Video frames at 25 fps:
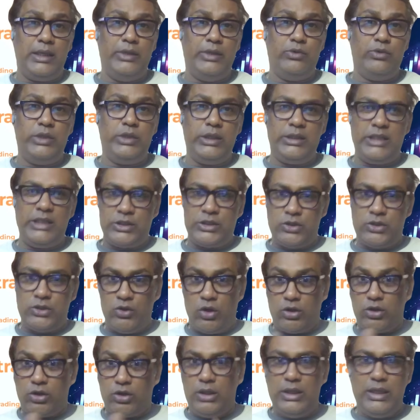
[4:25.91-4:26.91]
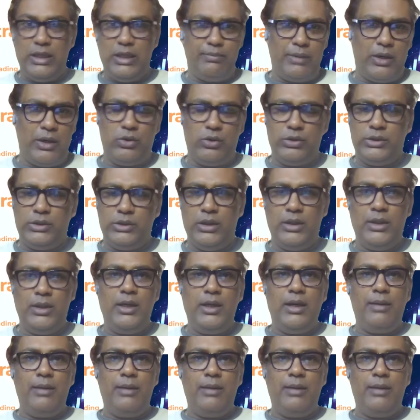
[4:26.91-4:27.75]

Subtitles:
unit, is not only about the